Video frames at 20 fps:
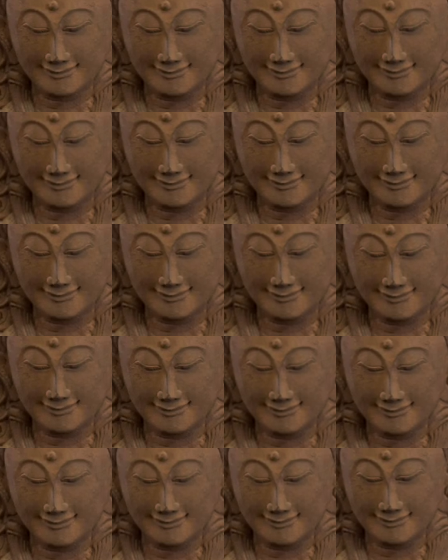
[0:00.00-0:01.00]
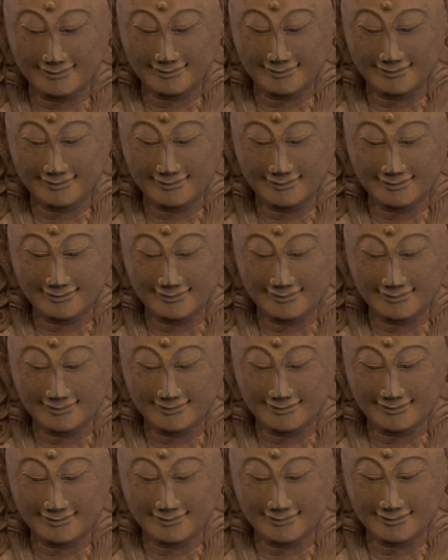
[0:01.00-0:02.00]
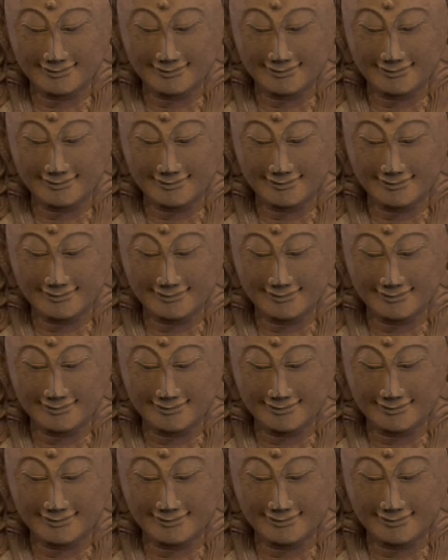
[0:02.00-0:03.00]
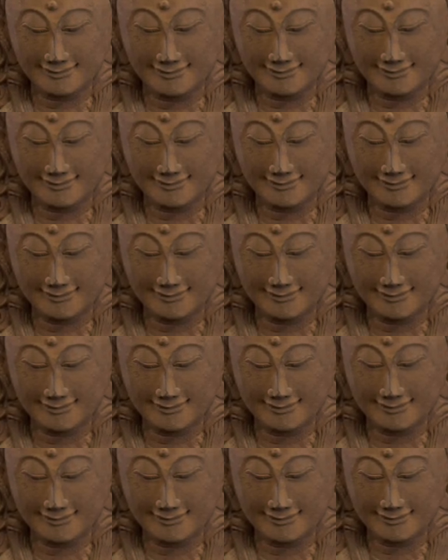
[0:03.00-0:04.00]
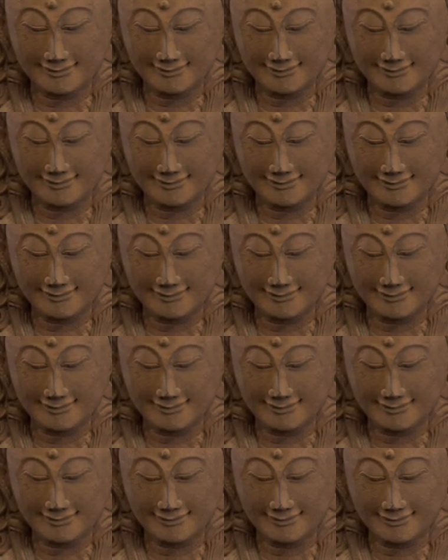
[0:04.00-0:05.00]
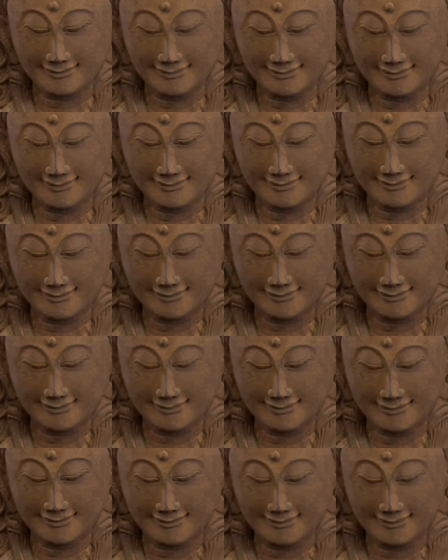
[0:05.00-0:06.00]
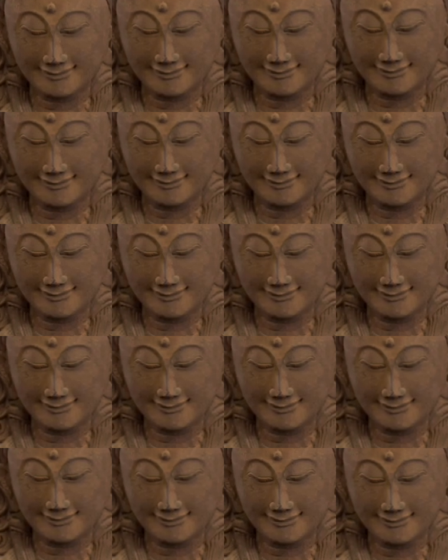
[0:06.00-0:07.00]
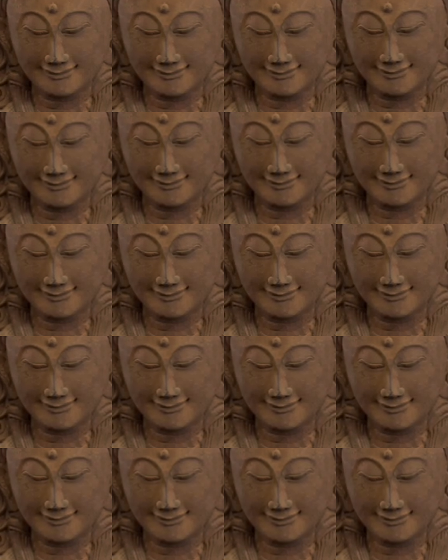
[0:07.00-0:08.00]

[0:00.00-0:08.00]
The person shown says nothing.